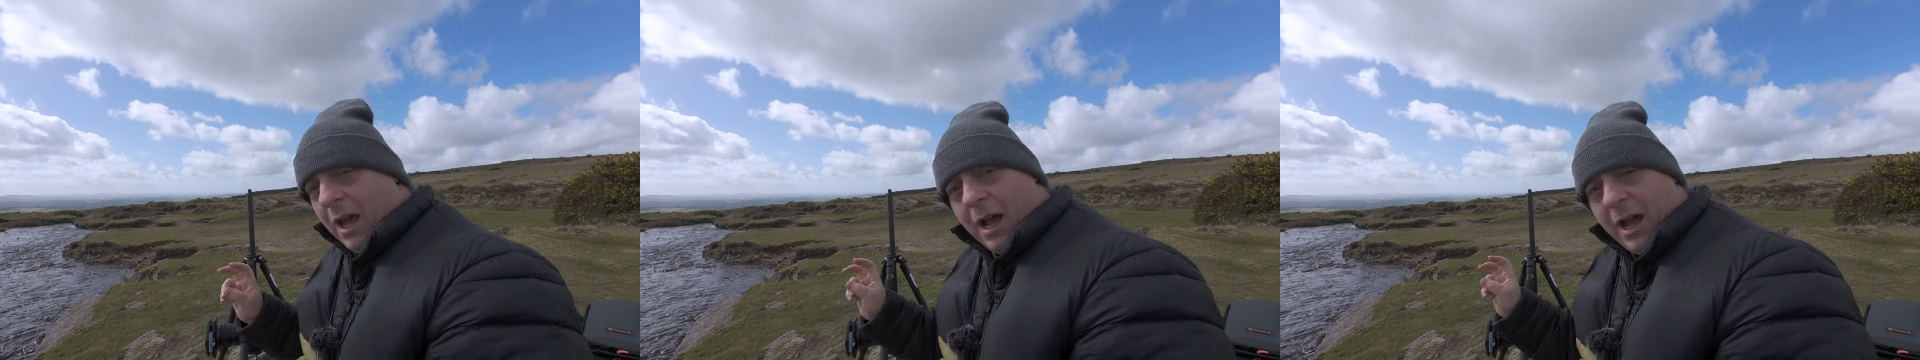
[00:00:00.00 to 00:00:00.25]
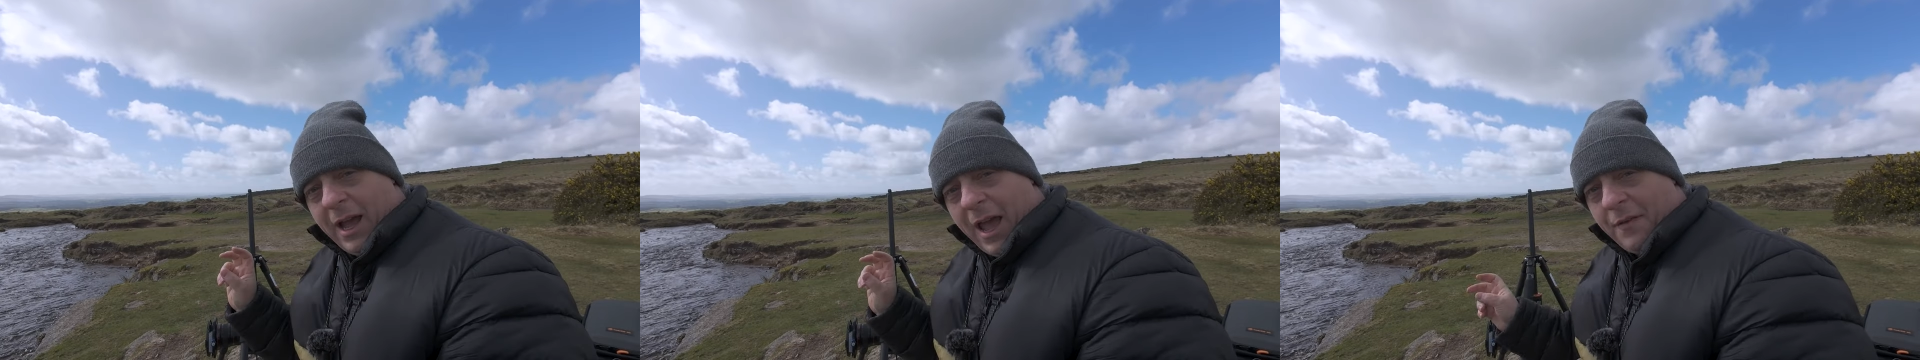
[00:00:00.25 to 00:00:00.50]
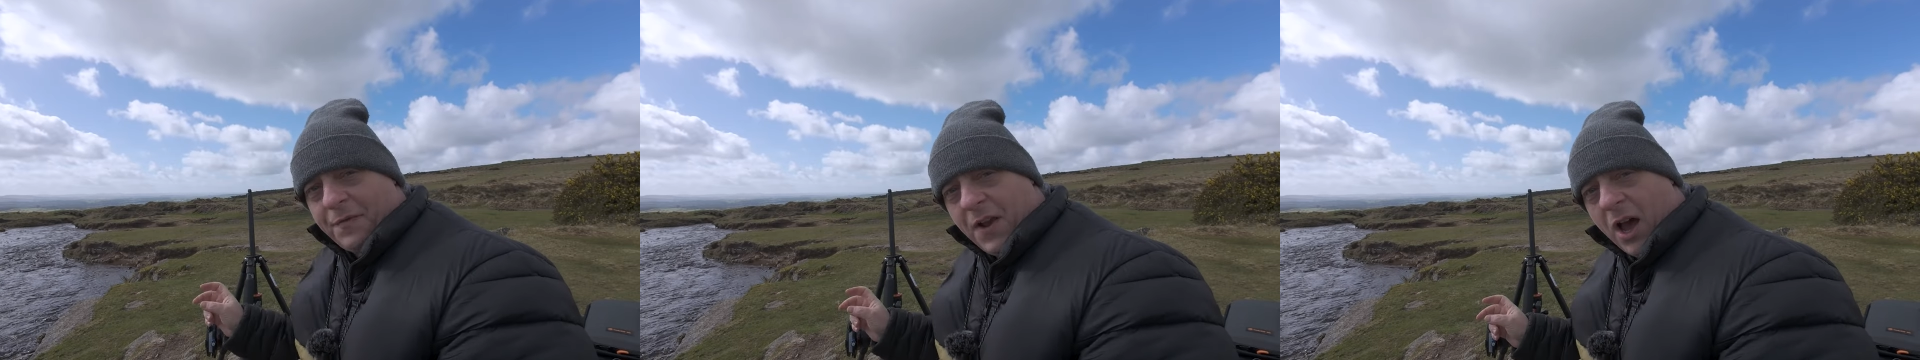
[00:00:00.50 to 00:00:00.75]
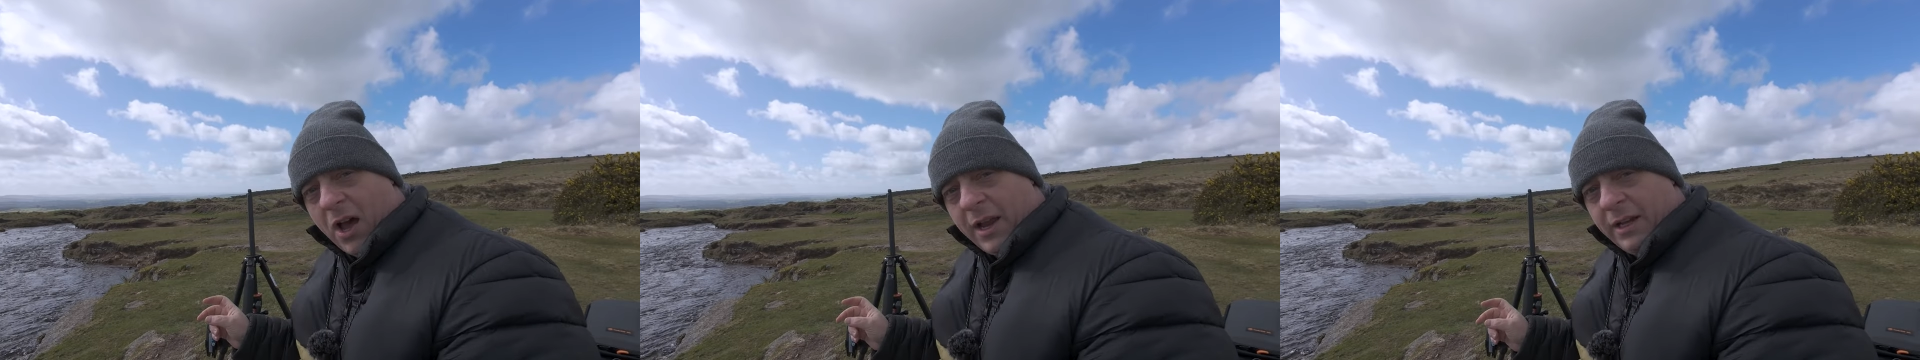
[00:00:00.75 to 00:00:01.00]
Uh, F
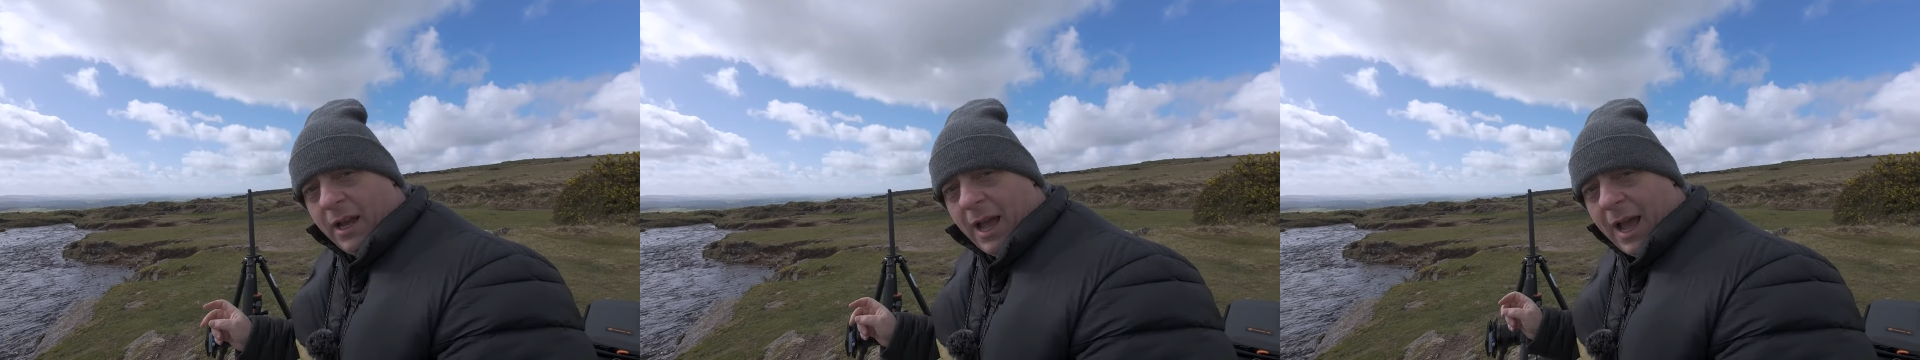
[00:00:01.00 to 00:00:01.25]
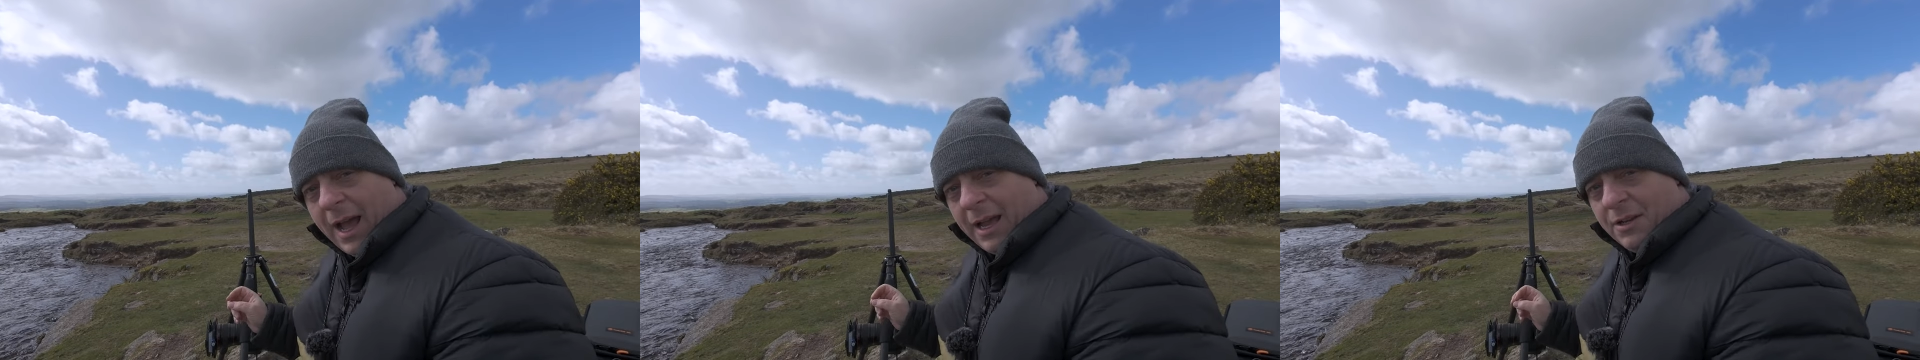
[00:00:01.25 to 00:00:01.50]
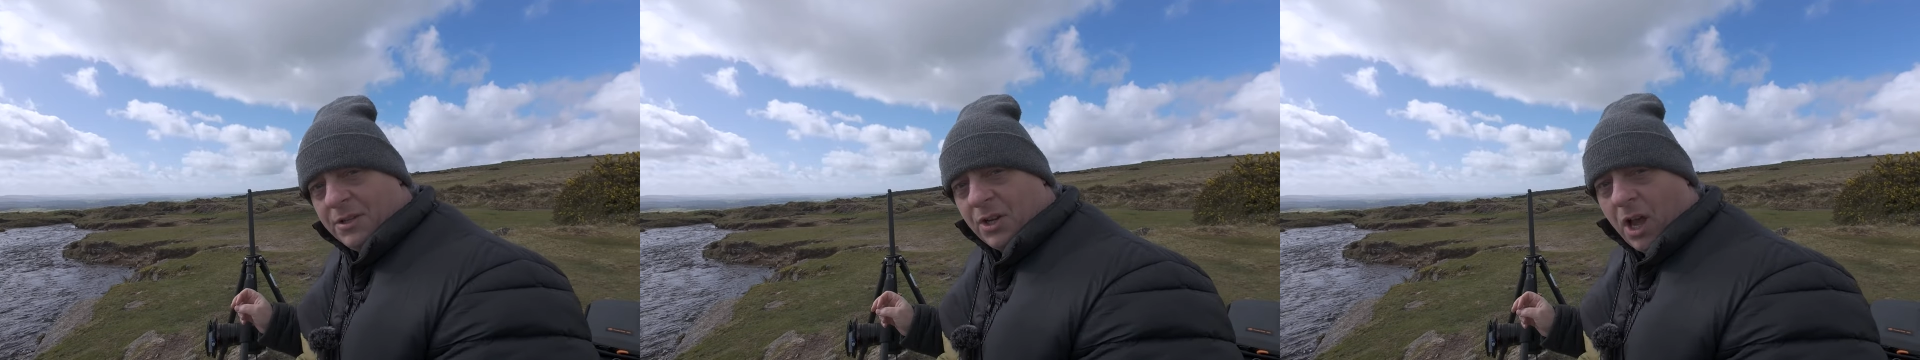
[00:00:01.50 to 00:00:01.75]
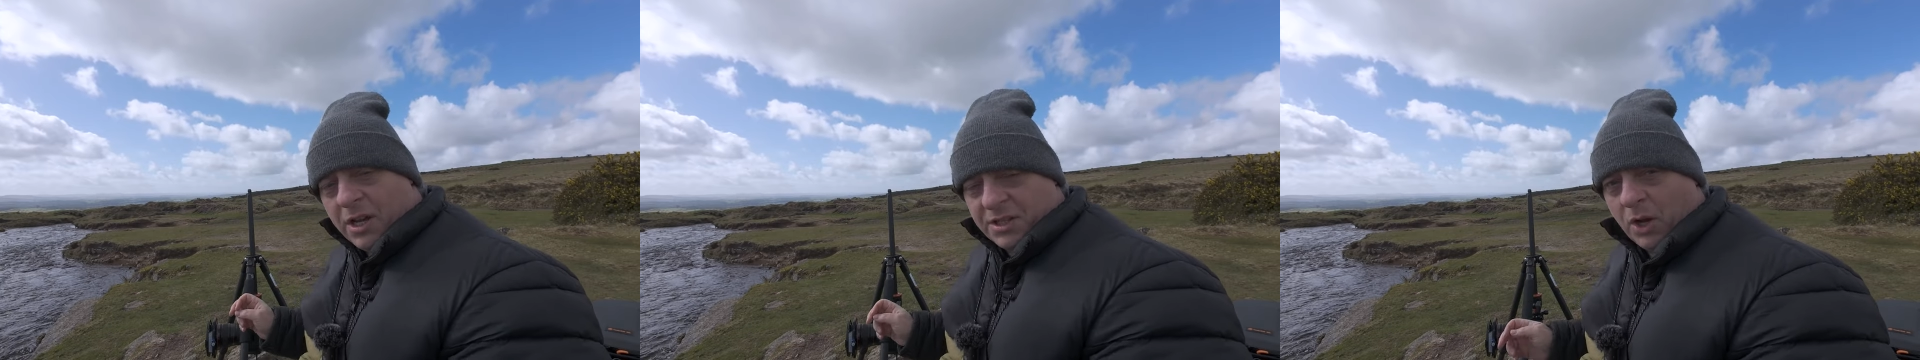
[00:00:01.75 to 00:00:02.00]
nine
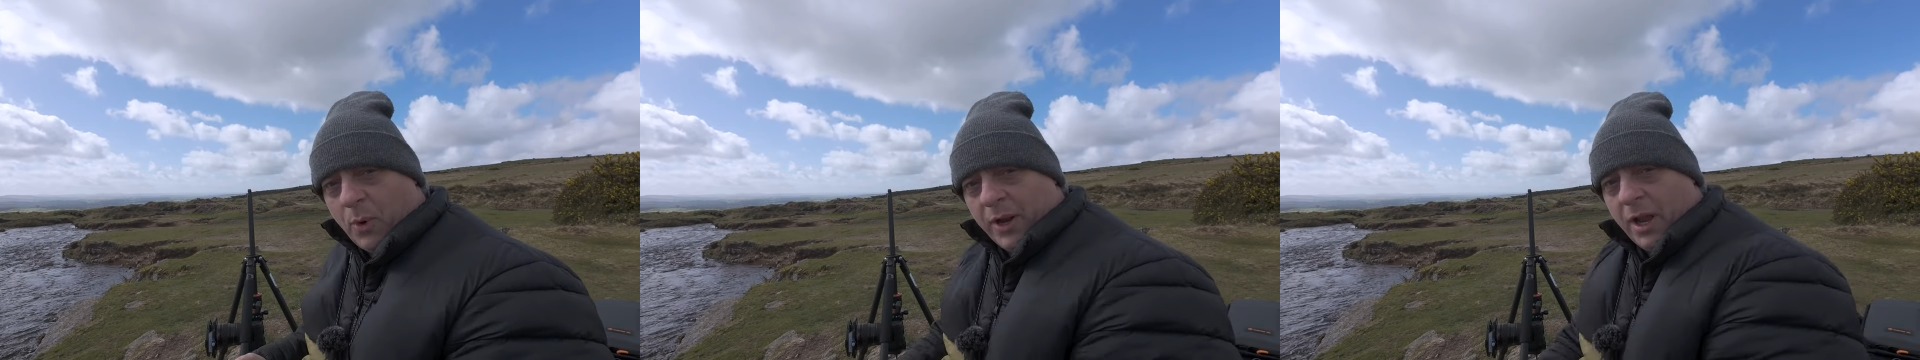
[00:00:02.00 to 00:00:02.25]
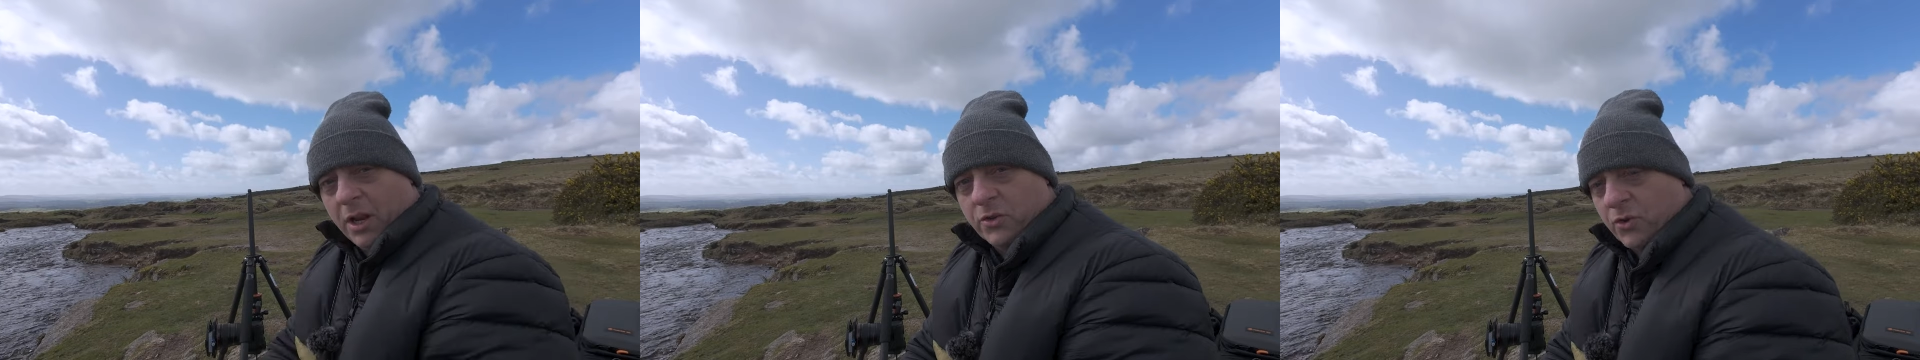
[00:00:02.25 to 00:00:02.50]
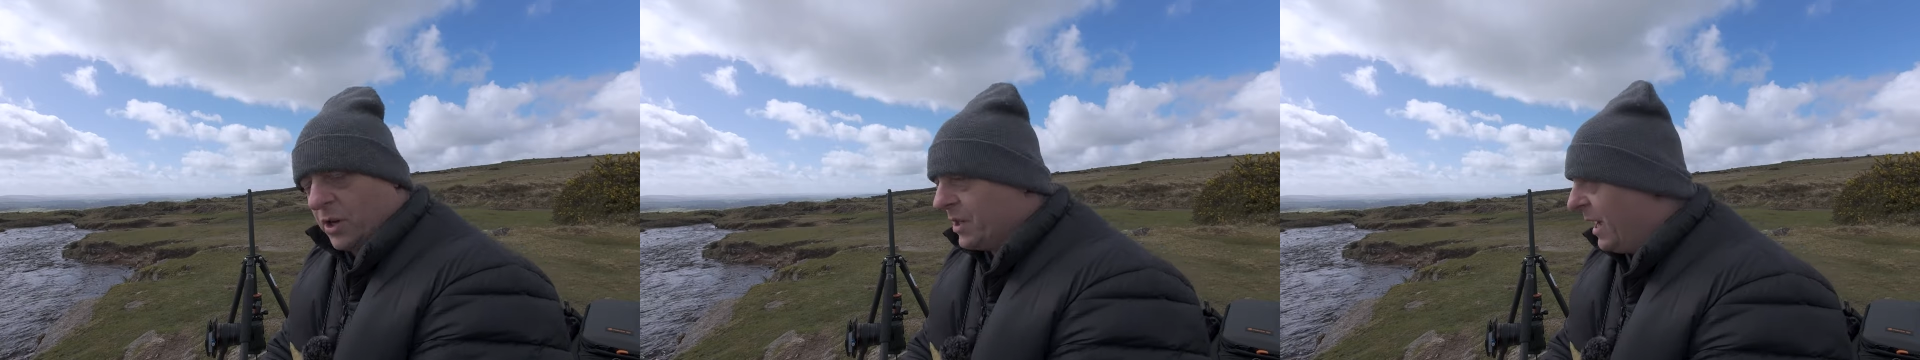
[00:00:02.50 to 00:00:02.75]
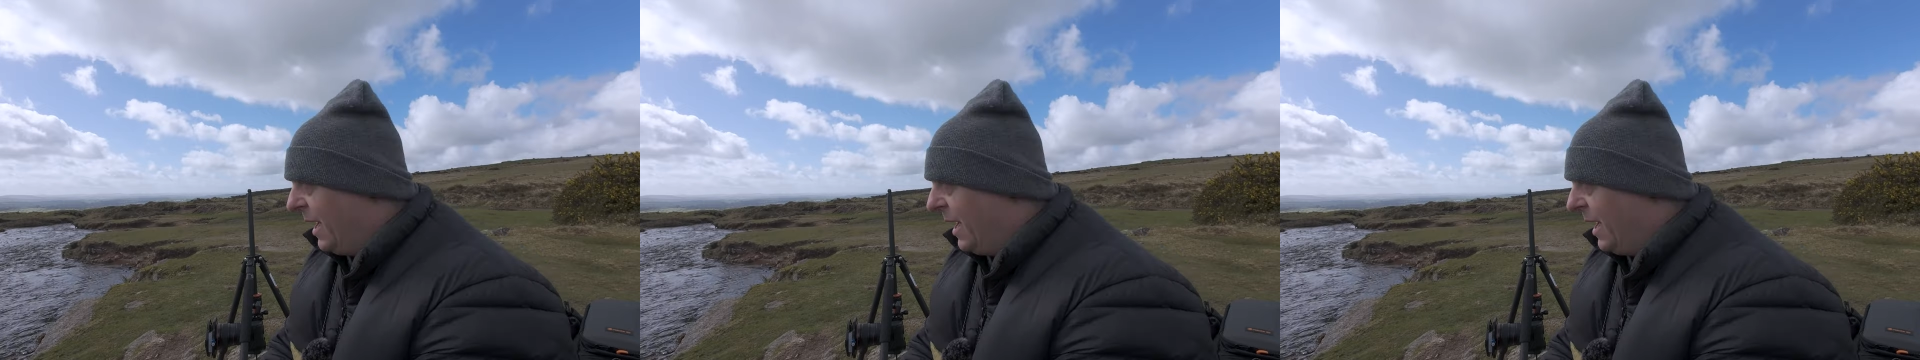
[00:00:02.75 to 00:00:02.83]
and I S O one hundred,